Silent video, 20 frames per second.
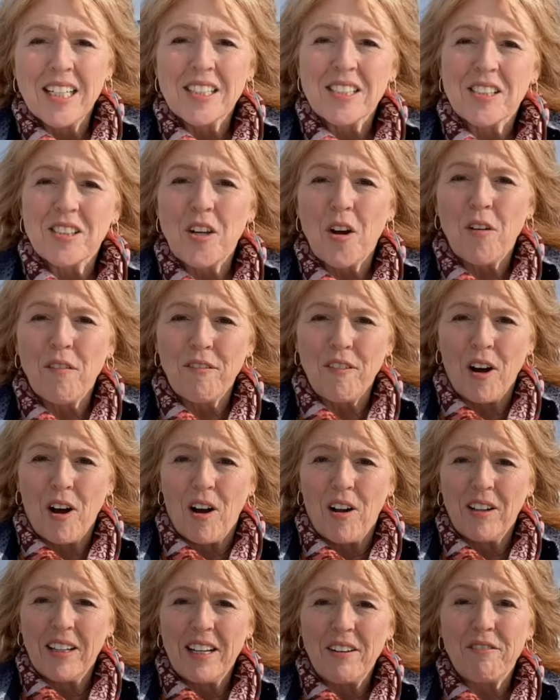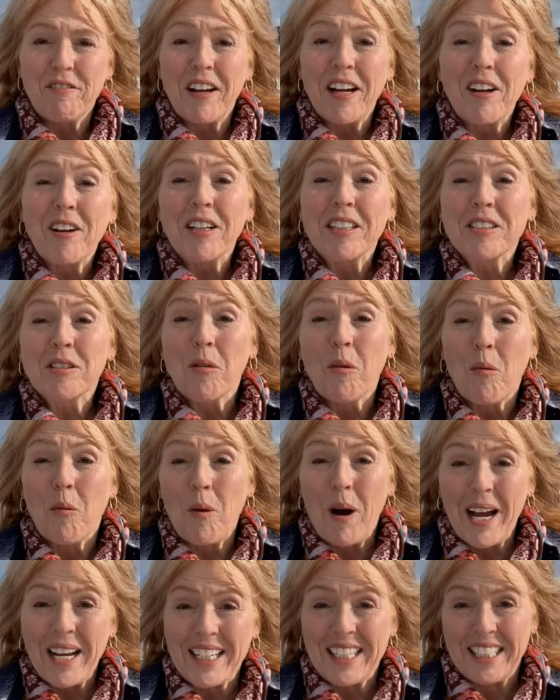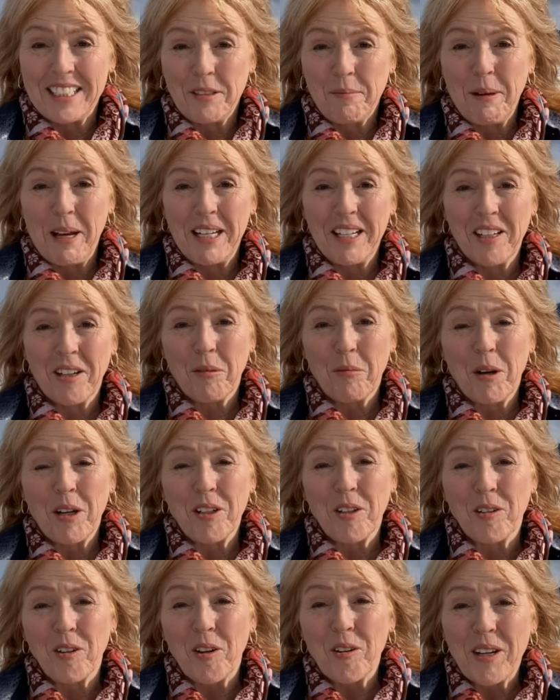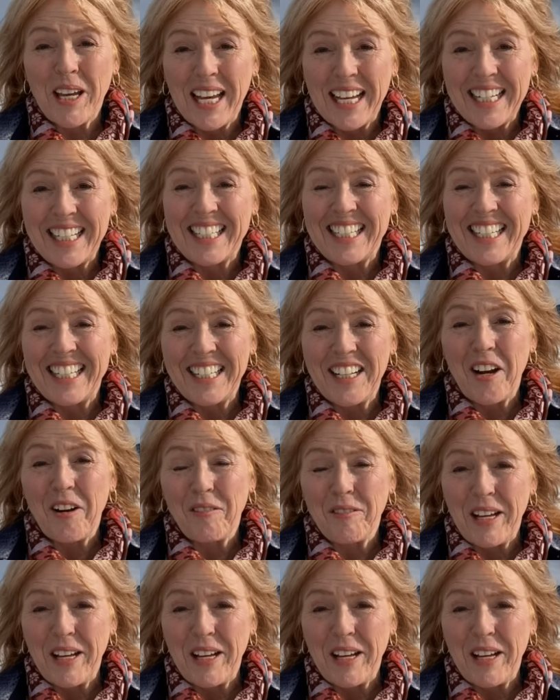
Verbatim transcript: Snowfall. It varies widely depending on where you're located in our